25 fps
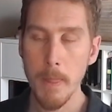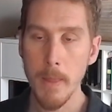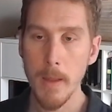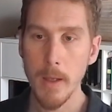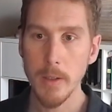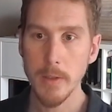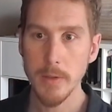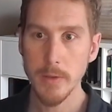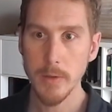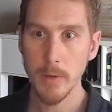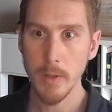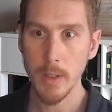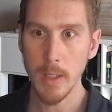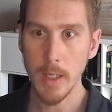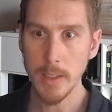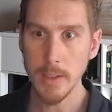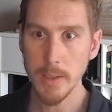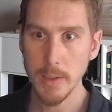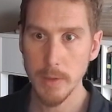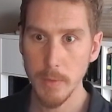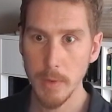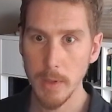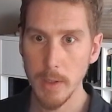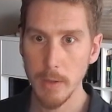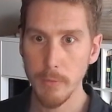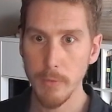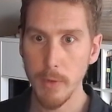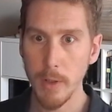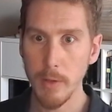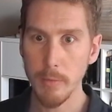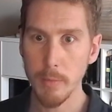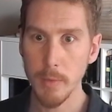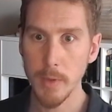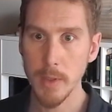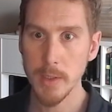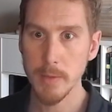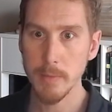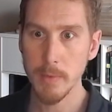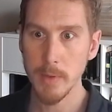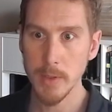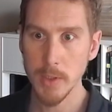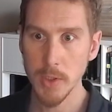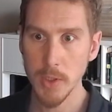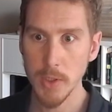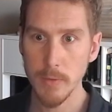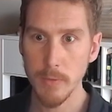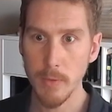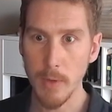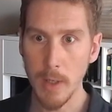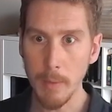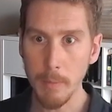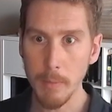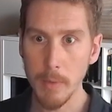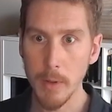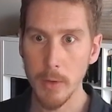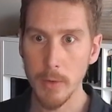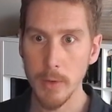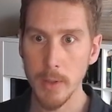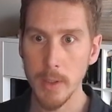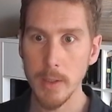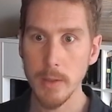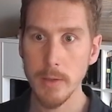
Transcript: So the last 25 minutes was just for uploading.